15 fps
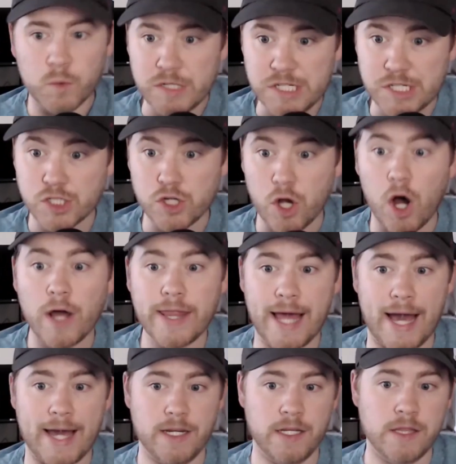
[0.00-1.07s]
We saw
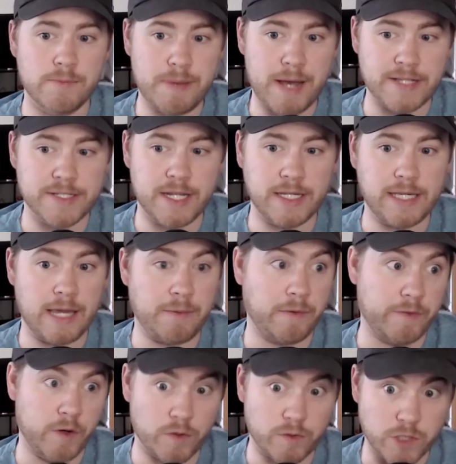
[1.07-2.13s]
that in the Penn State game,
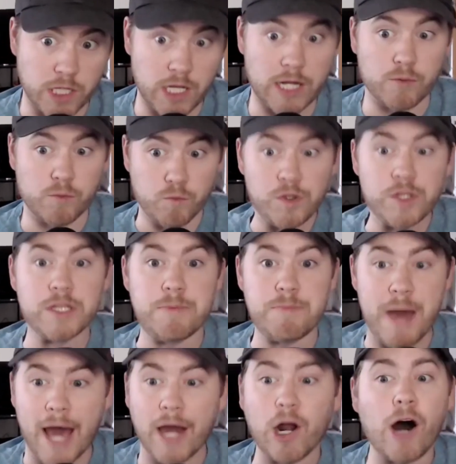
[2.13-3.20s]
even though there's a lot of really
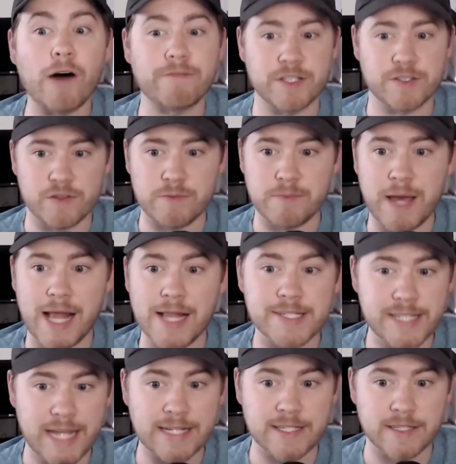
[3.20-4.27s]
bad offense from the Penn
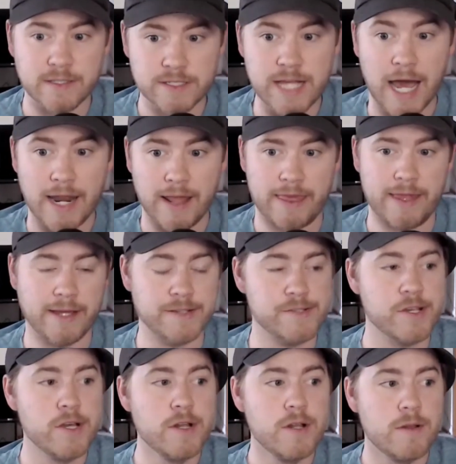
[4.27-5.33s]
State side of things.